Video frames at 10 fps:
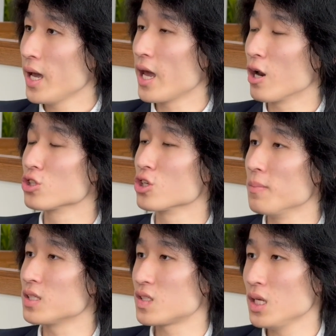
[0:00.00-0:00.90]
And also
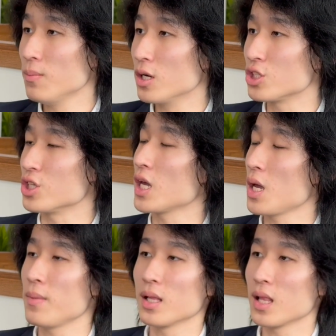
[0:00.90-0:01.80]
Miss Dima, she
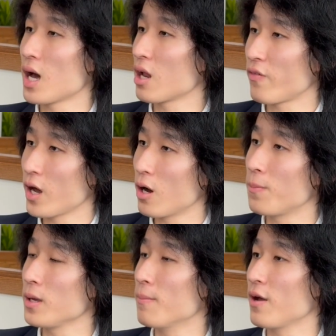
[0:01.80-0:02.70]
gave me a lot of help
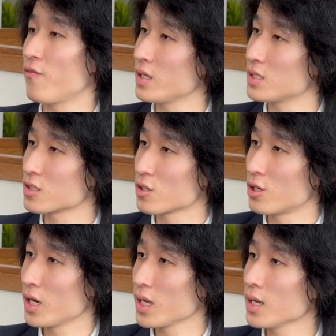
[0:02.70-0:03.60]
in my physics
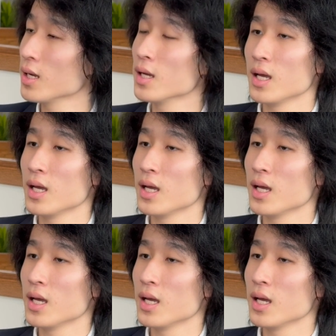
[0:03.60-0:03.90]
learning.